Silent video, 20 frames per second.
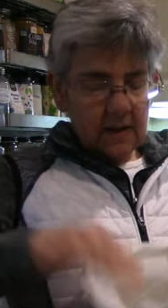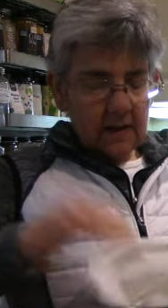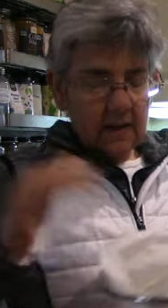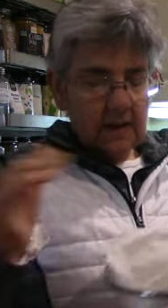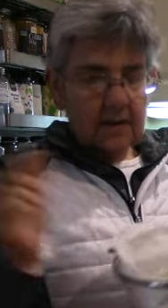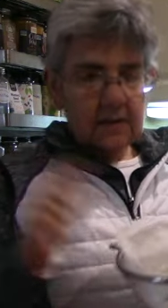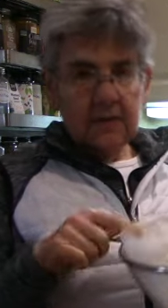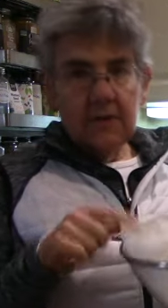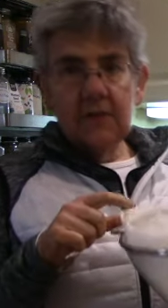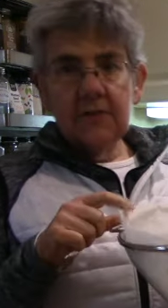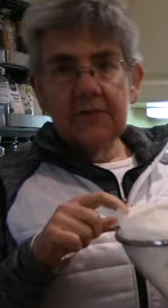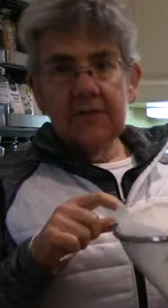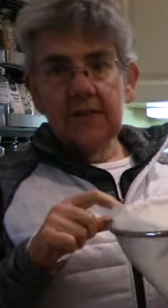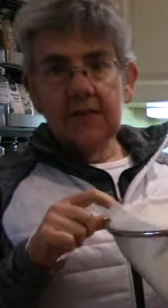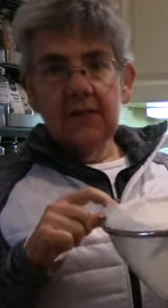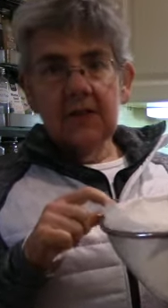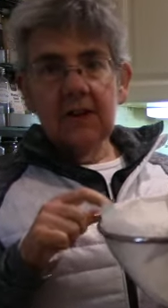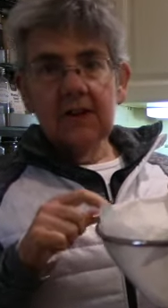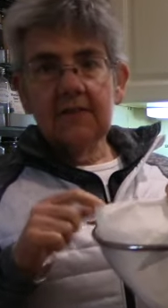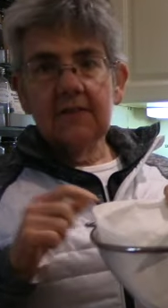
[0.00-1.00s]
It's also
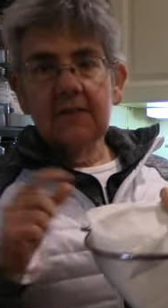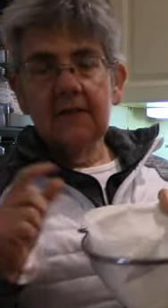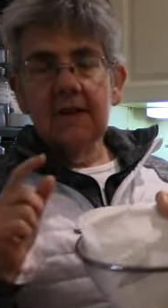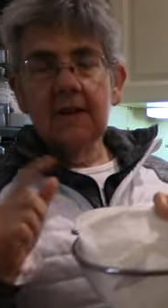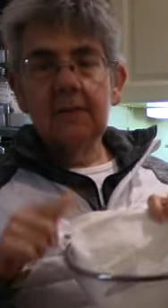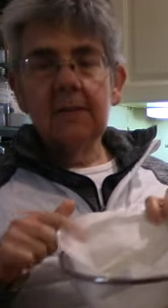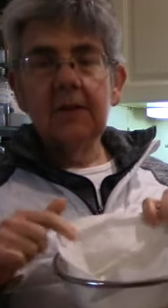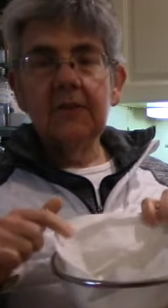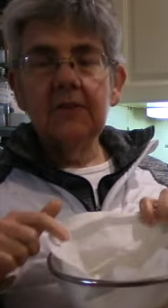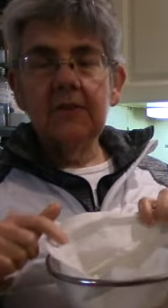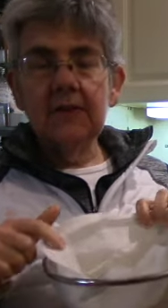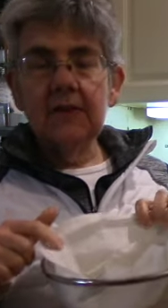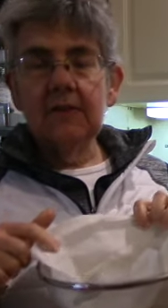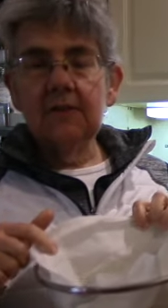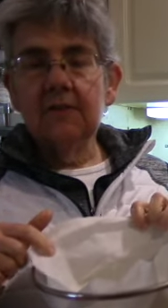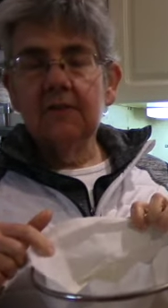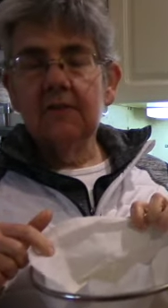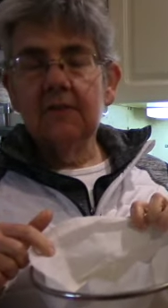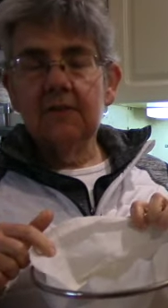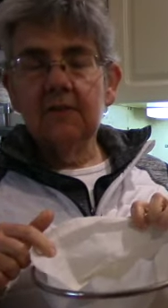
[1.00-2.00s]
the nice thing about these
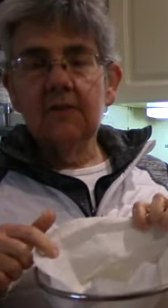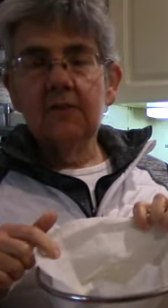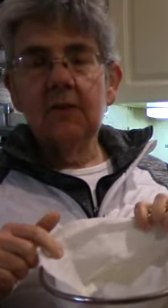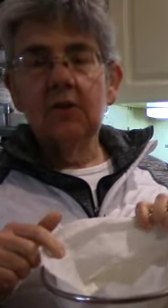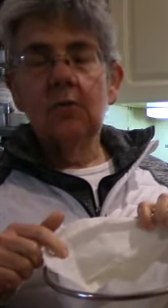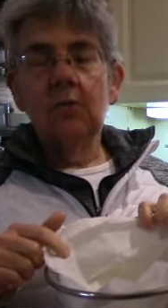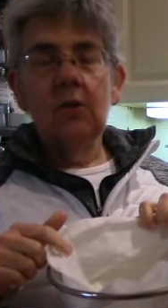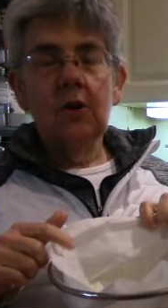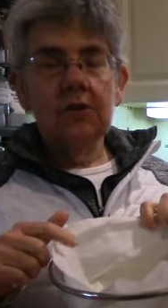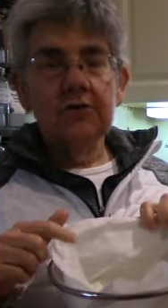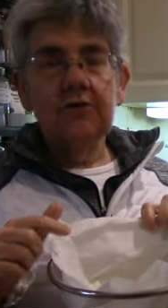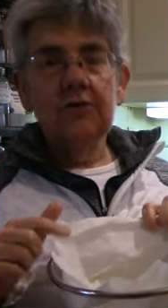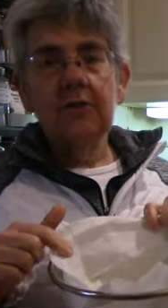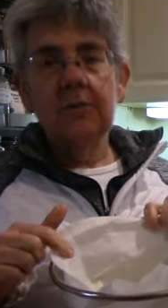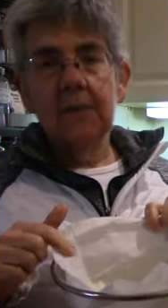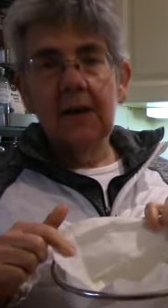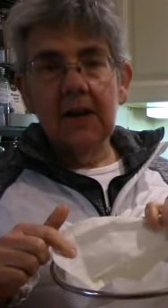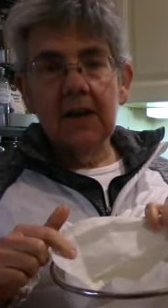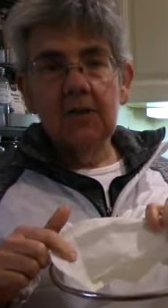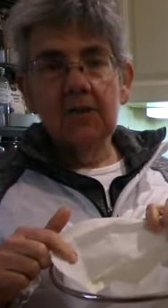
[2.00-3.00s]
is you can wash them
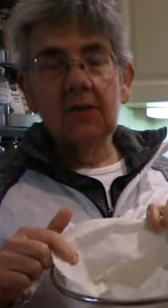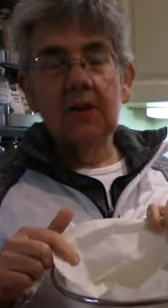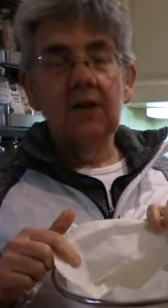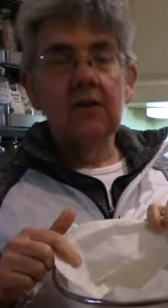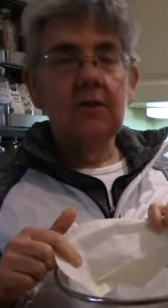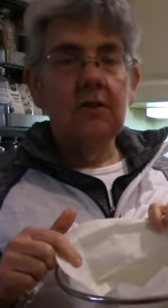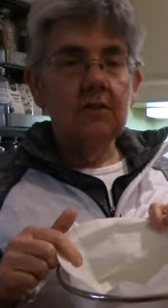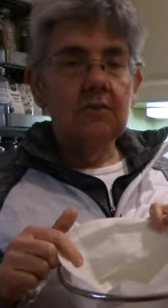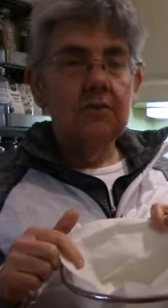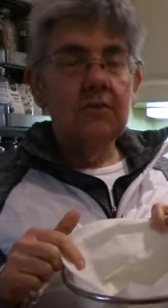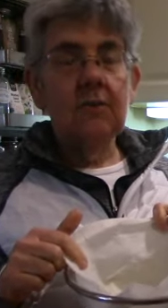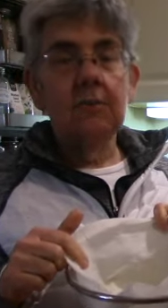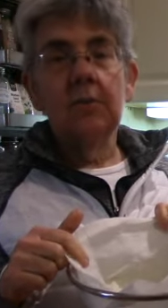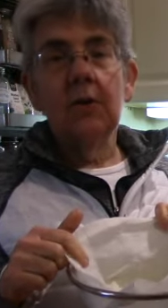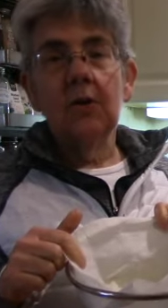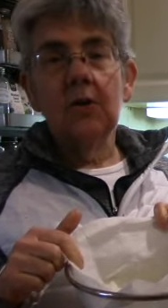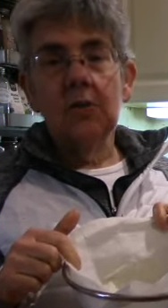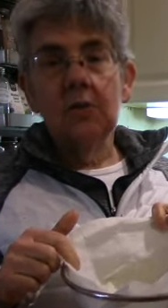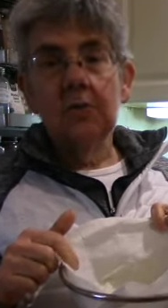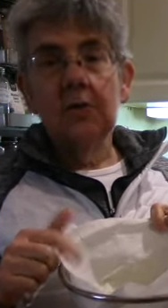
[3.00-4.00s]
out and use them
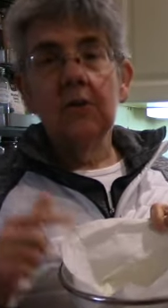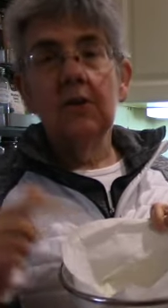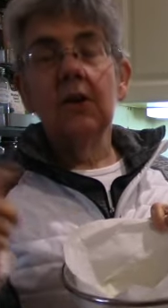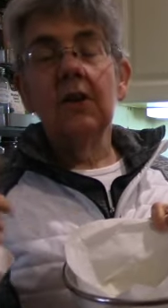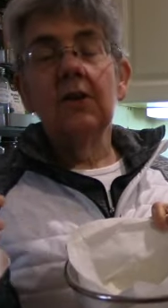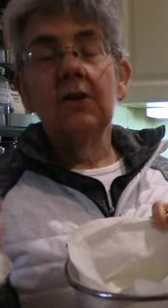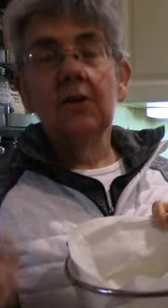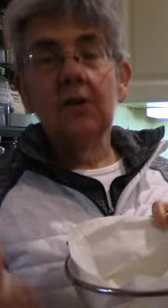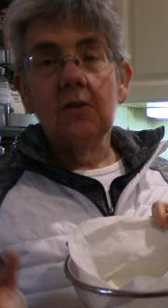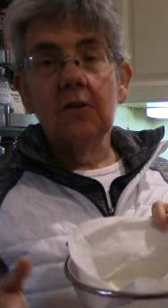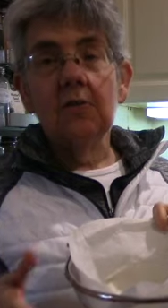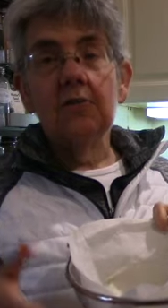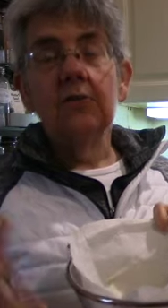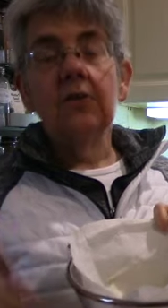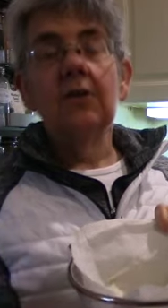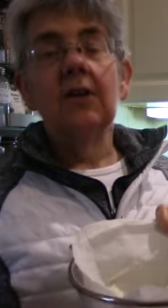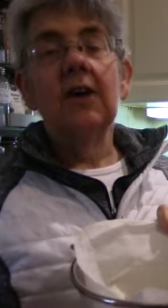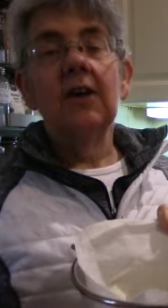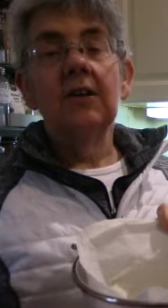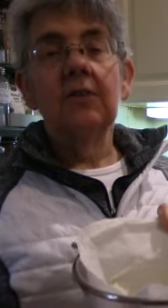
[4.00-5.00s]
over and
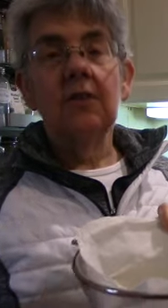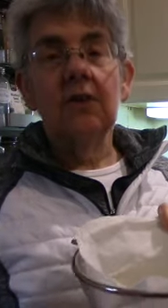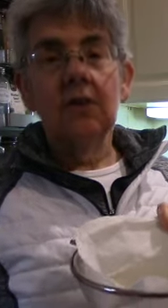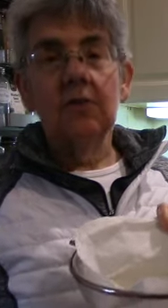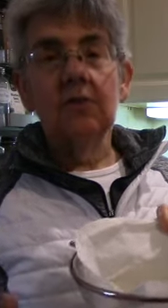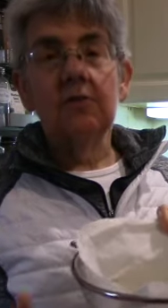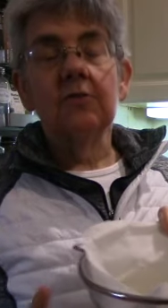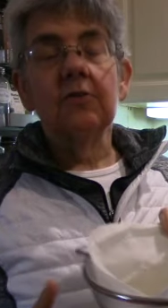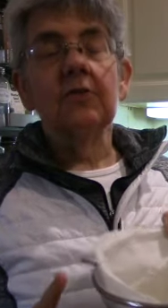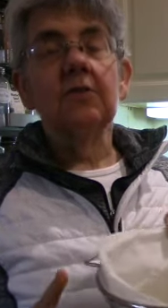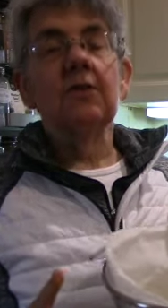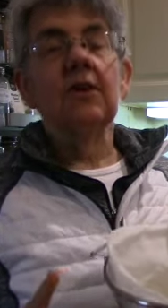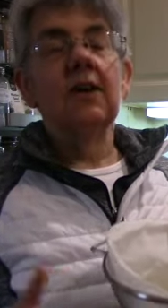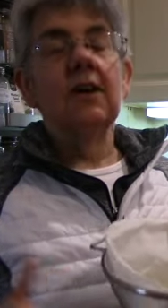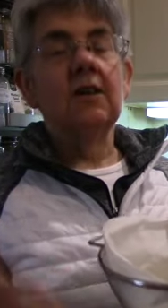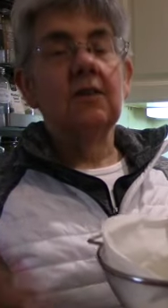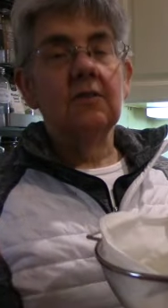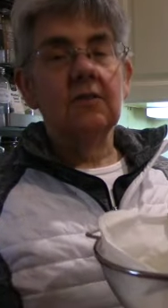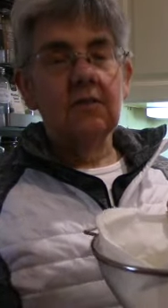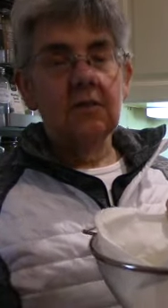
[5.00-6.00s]
over and over
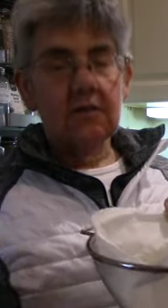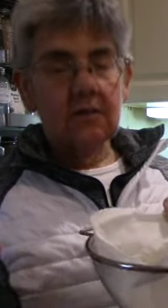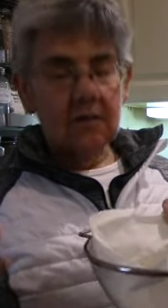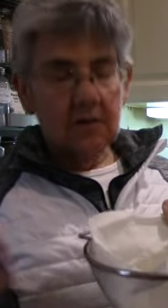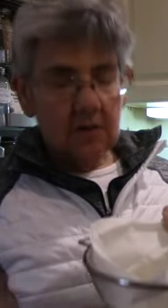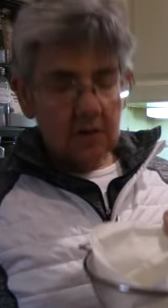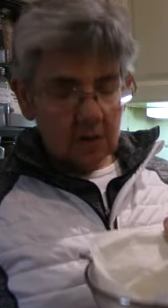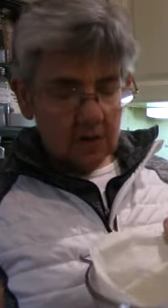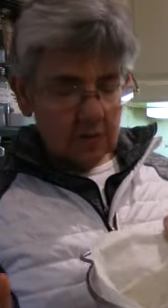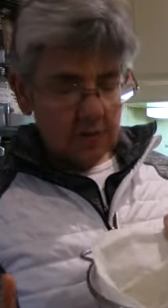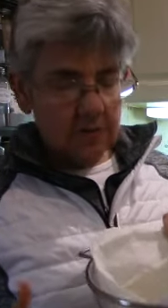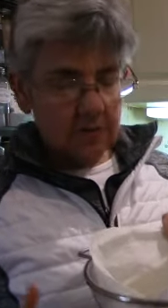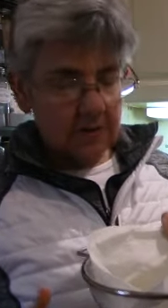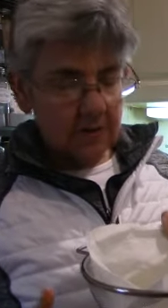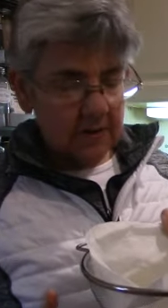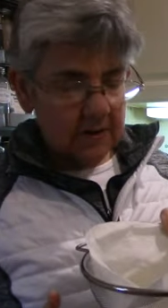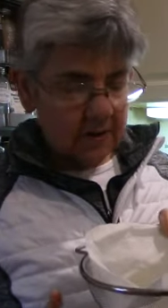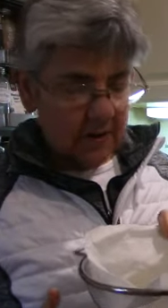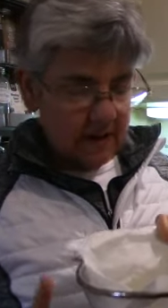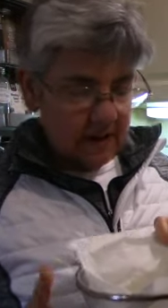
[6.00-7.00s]
and over
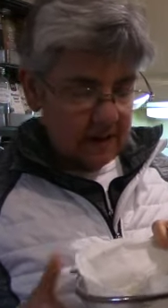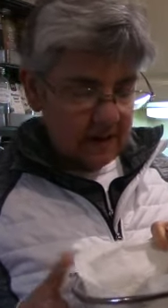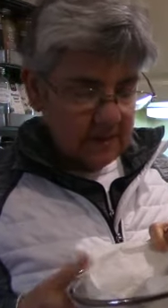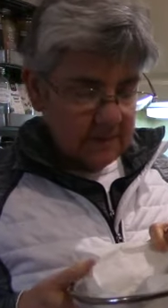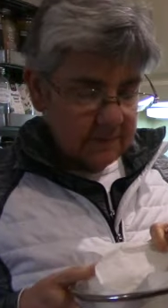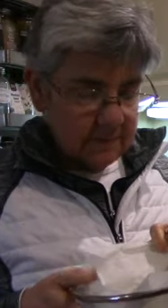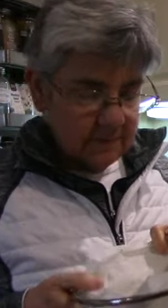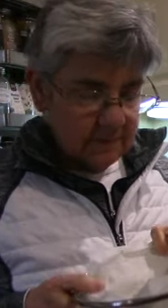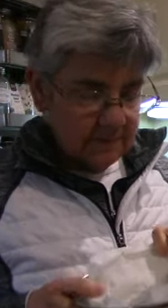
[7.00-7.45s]
again.